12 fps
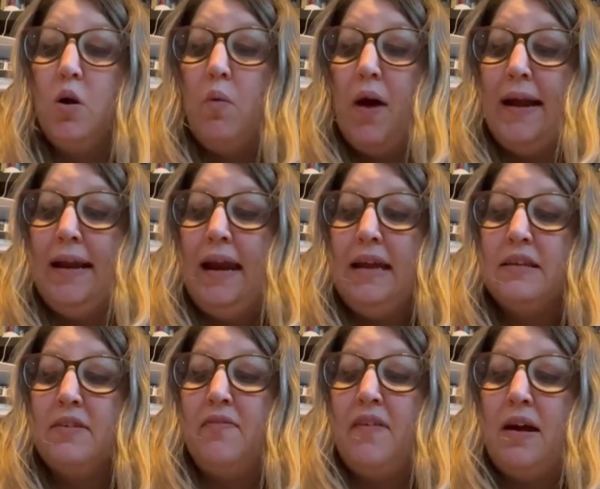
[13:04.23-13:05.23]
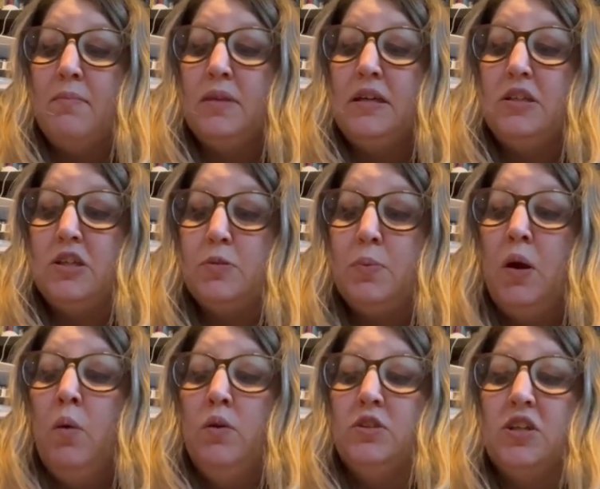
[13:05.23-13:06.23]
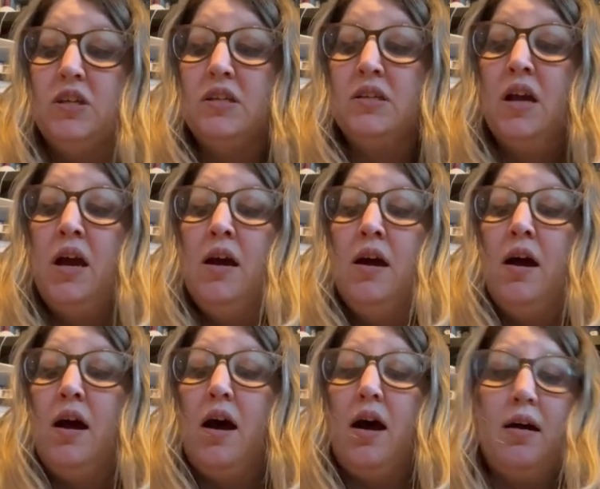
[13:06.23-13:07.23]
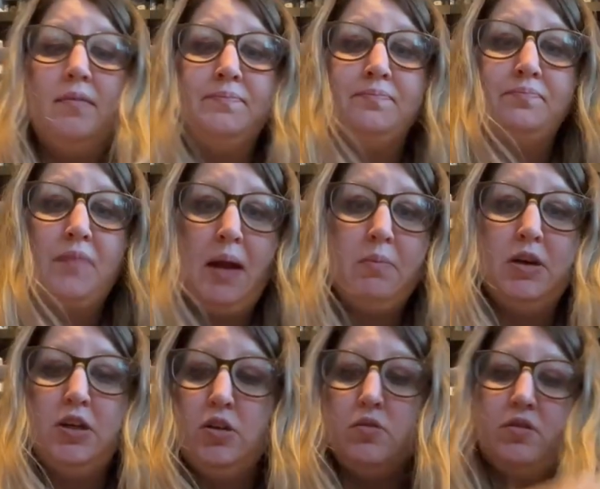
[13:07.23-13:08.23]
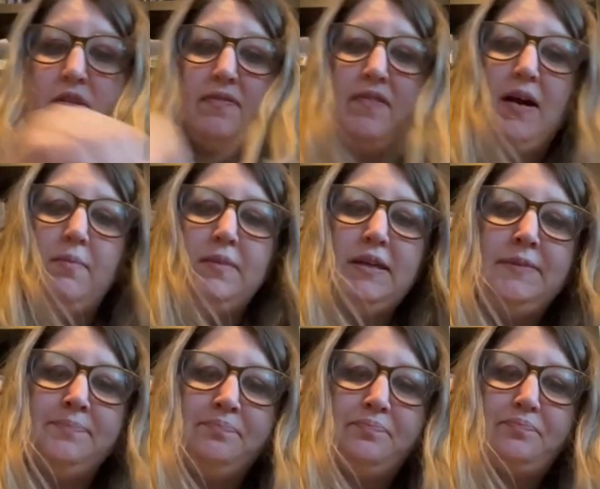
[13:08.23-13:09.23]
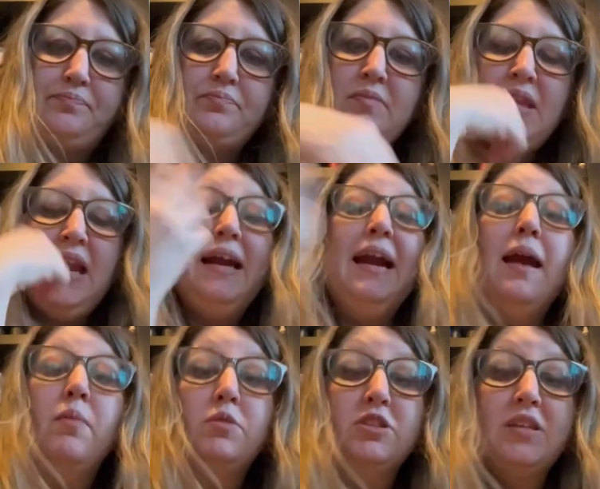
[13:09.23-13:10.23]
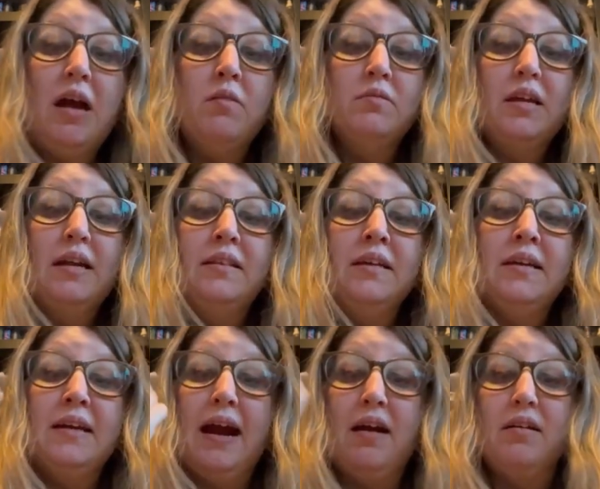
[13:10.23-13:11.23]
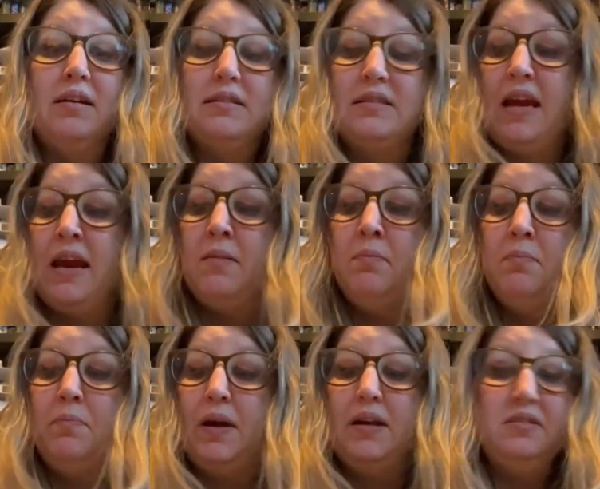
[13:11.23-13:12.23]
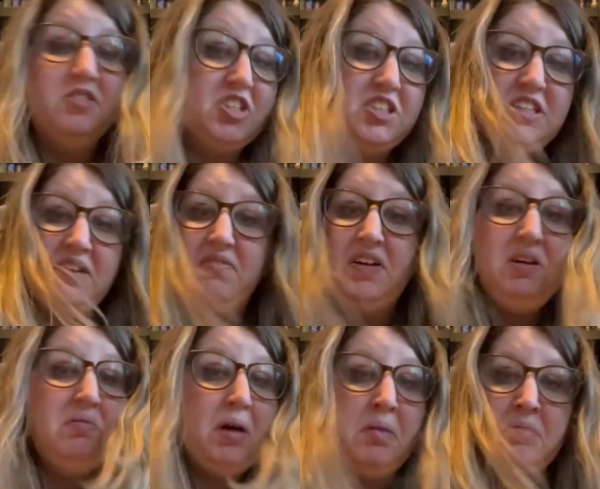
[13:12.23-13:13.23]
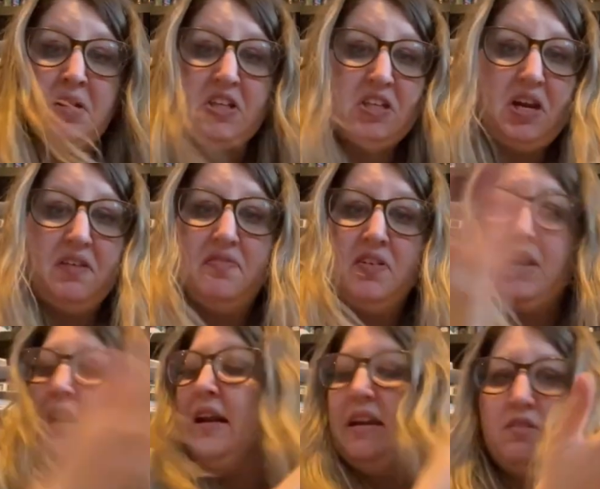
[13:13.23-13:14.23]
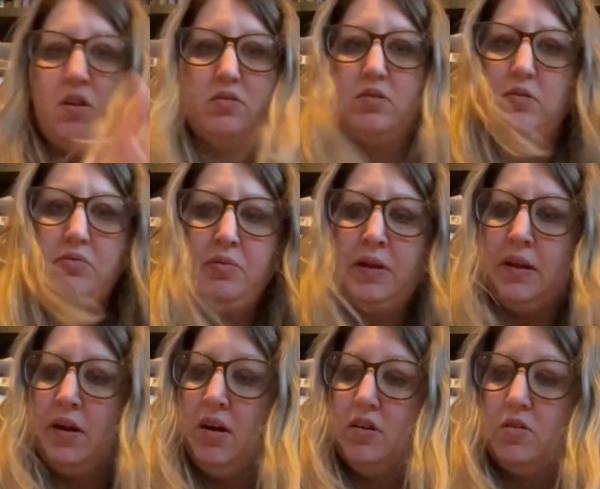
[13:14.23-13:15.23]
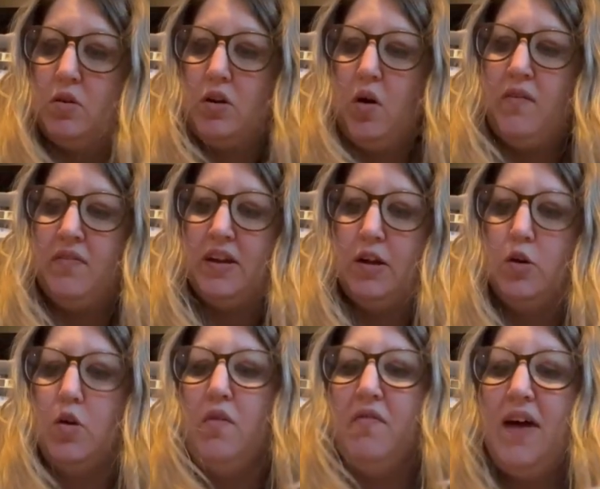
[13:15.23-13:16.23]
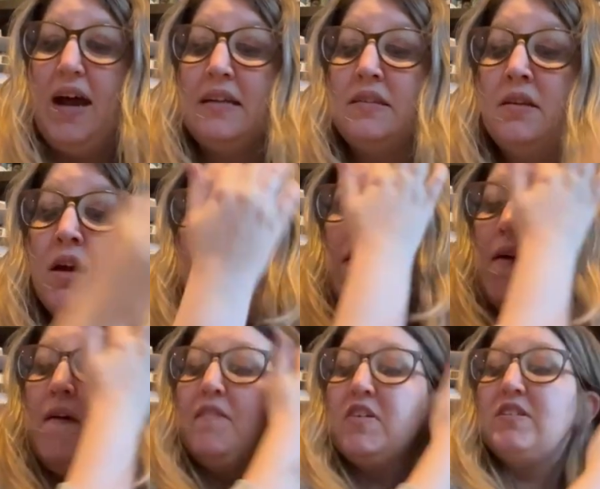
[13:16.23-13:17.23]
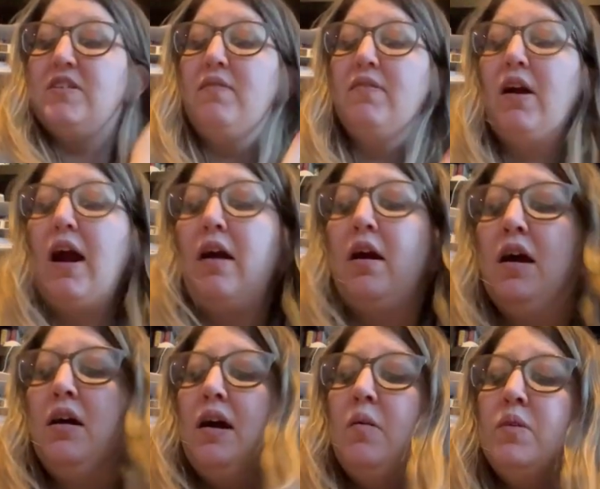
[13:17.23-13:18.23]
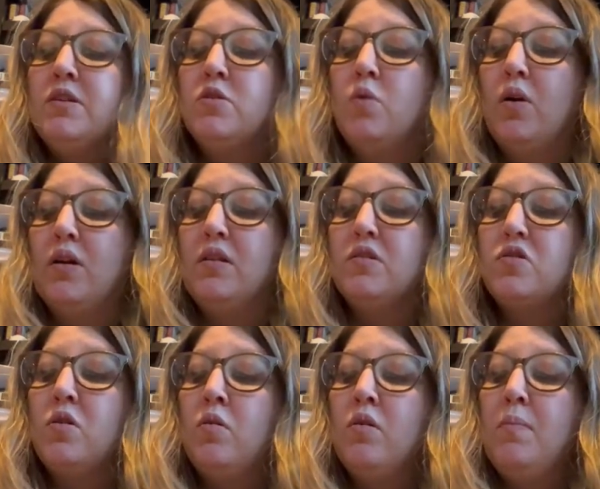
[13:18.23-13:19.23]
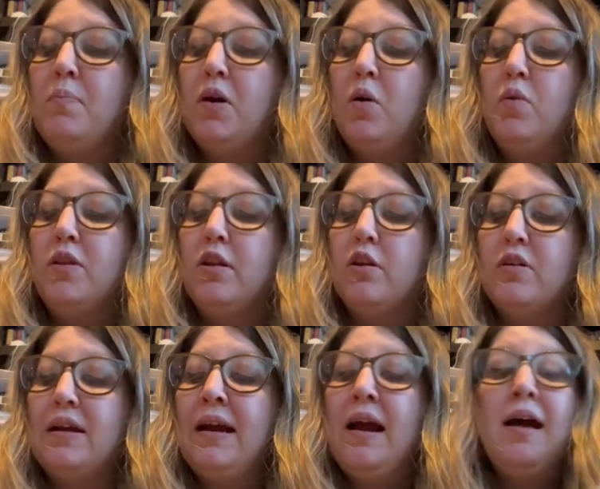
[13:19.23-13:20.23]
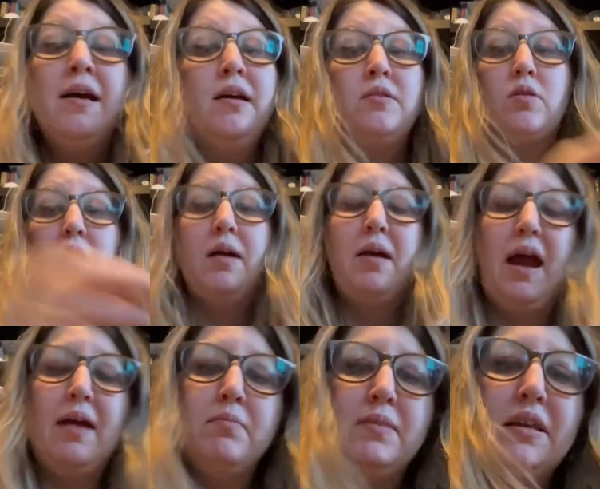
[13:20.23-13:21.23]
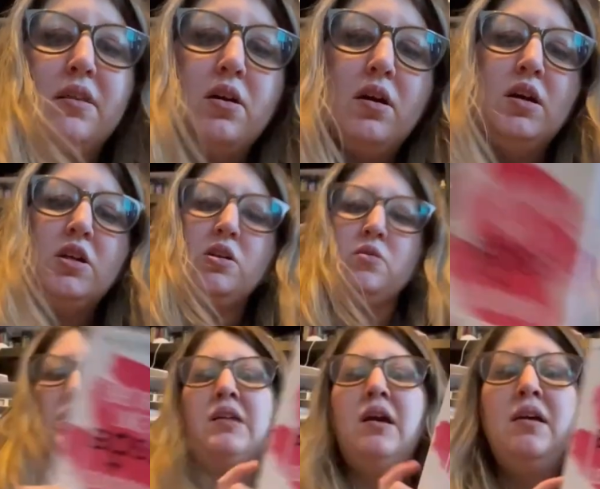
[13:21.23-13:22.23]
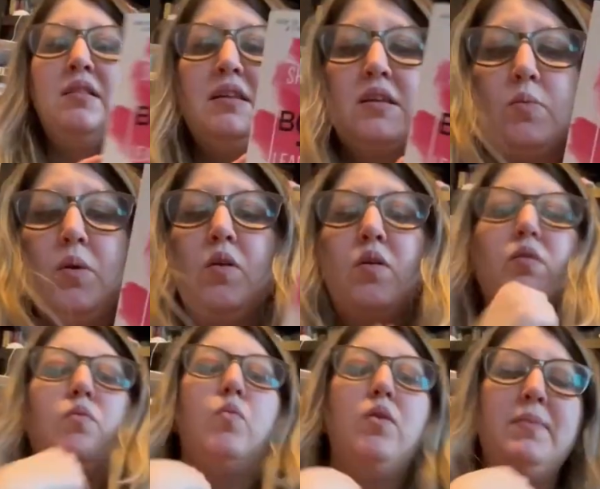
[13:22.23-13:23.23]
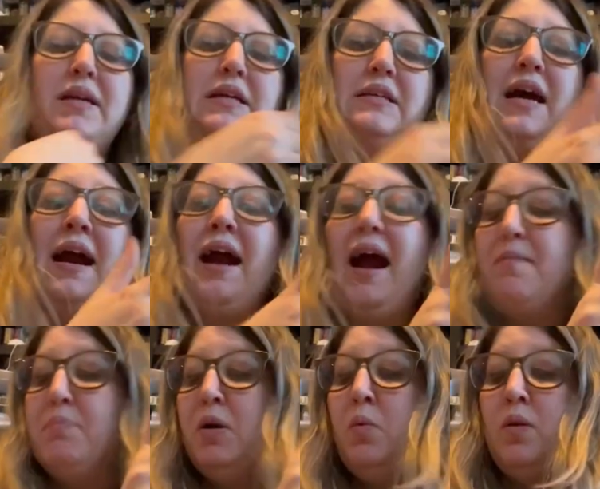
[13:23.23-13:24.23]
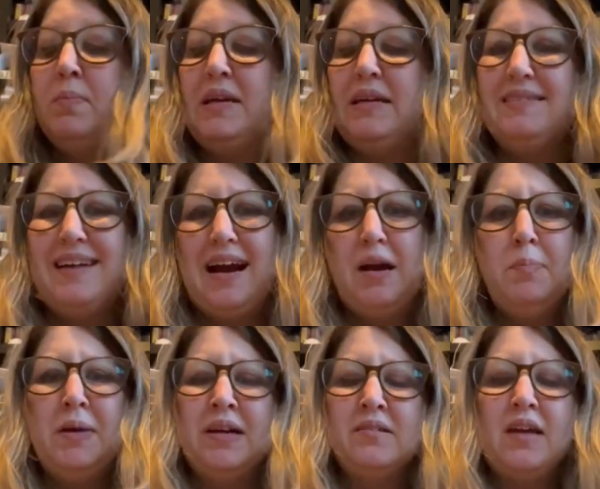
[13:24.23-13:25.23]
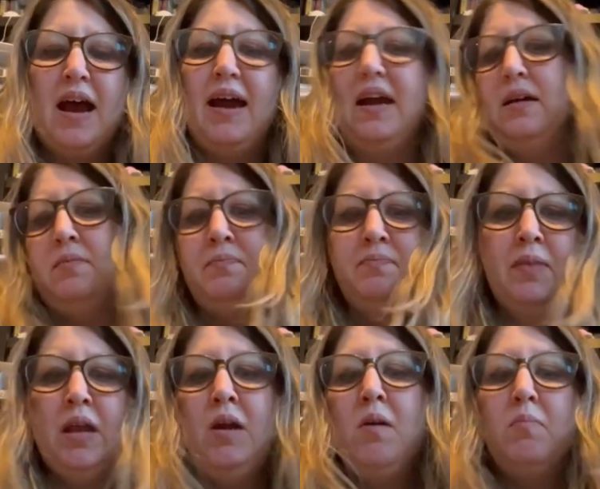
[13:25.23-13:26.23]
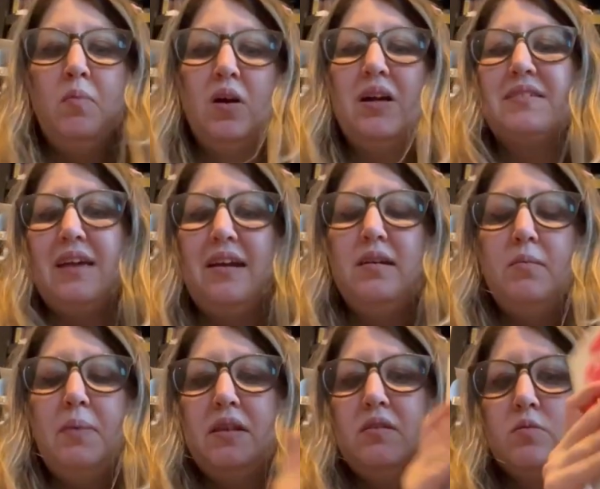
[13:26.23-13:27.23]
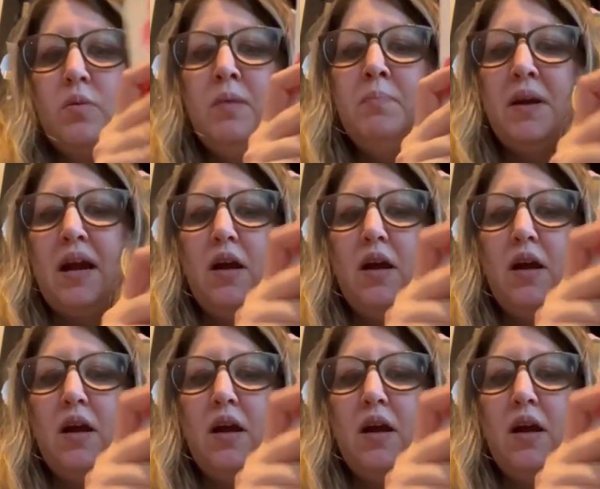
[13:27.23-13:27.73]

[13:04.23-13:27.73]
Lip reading: White, it's Family Dispute, which is I'm going to use the family game, which sounds like the Inheritance game, but just different. I'm excited for it. It's also a thriller, so hopefully it'll go fast. For Silver Era, it was Sword in the Stone, a book with learning. So I'm either going to use this one or Women in Tech. I put Women in Tech because I am more excited about this one, but I